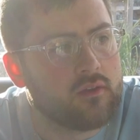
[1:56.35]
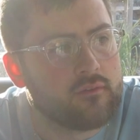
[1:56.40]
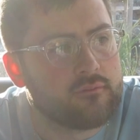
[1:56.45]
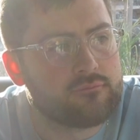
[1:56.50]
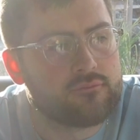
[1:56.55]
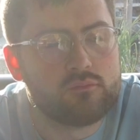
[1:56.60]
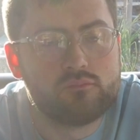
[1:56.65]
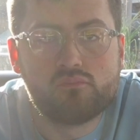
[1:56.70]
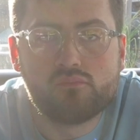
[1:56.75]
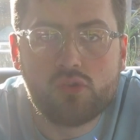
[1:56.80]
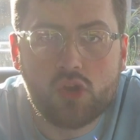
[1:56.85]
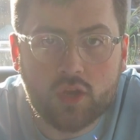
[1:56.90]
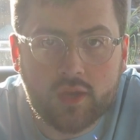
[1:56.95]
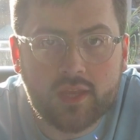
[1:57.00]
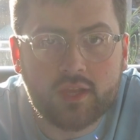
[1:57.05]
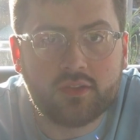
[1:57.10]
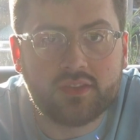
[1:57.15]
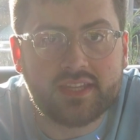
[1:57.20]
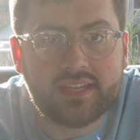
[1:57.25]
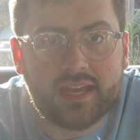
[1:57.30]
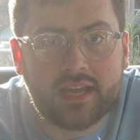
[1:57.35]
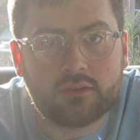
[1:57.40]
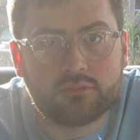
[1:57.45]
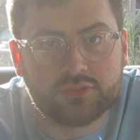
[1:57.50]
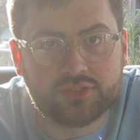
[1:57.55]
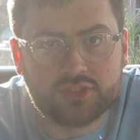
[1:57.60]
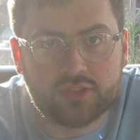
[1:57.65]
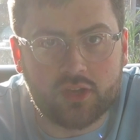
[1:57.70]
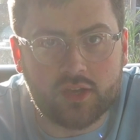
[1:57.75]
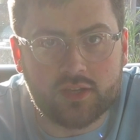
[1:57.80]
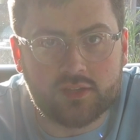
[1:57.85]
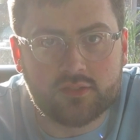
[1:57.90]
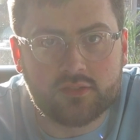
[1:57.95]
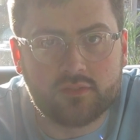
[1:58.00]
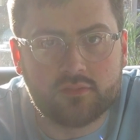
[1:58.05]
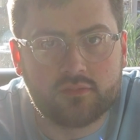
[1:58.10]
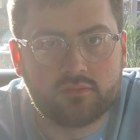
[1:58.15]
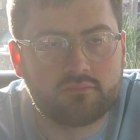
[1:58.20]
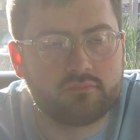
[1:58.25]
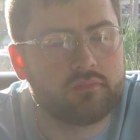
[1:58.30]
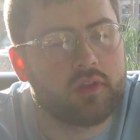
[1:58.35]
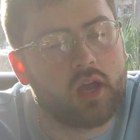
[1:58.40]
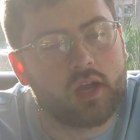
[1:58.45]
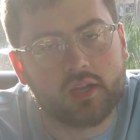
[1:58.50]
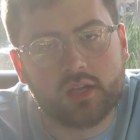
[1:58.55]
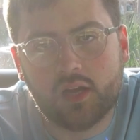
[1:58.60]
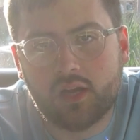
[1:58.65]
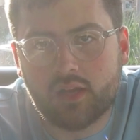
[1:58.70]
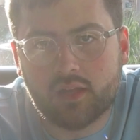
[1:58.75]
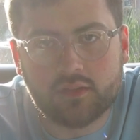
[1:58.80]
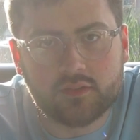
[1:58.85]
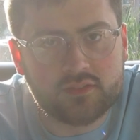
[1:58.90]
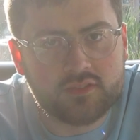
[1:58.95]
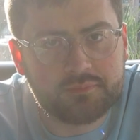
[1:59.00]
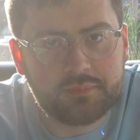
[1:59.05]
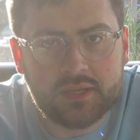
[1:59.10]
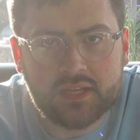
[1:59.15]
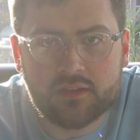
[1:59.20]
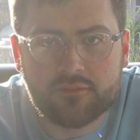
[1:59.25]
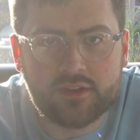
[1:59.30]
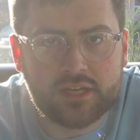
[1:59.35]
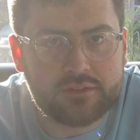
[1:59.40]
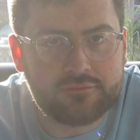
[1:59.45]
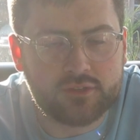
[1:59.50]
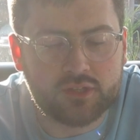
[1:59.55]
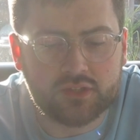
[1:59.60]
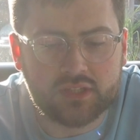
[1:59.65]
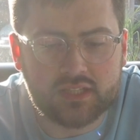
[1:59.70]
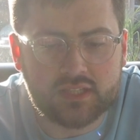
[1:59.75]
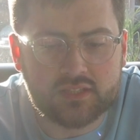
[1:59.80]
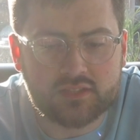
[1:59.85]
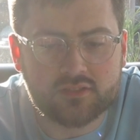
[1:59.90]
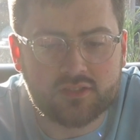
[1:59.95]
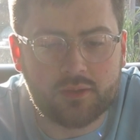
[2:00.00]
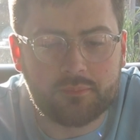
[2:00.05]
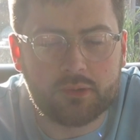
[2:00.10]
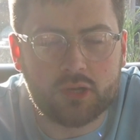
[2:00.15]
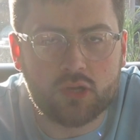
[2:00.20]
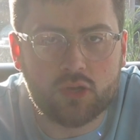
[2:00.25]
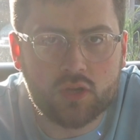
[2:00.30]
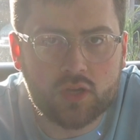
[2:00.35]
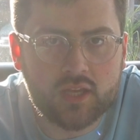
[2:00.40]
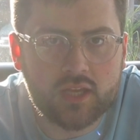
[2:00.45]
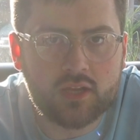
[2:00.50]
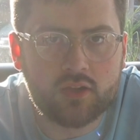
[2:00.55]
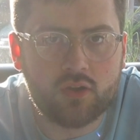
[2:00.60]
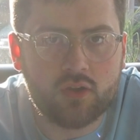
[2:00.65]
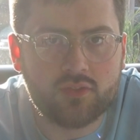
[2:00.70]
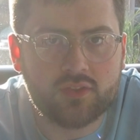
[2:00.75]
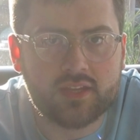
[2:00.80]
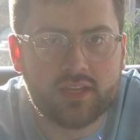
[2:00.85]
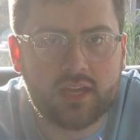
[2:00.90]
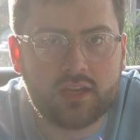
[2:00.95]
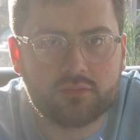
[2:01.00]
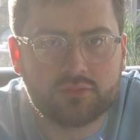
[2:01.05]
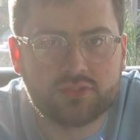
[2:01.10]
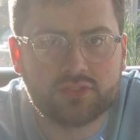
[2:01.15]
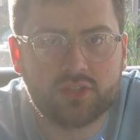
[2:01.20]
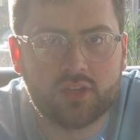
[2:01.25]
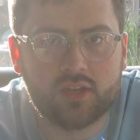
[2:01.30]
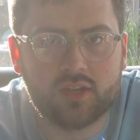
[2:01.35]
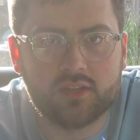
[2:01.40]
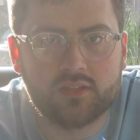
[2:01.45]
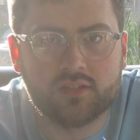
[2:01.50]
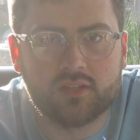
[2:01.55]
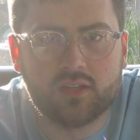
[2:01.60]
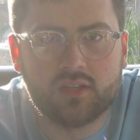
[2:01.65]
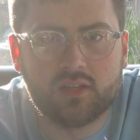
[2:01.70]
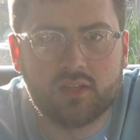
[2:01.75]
From looking on the outside, but I can't speak of anything on the inside, but looking on the outside,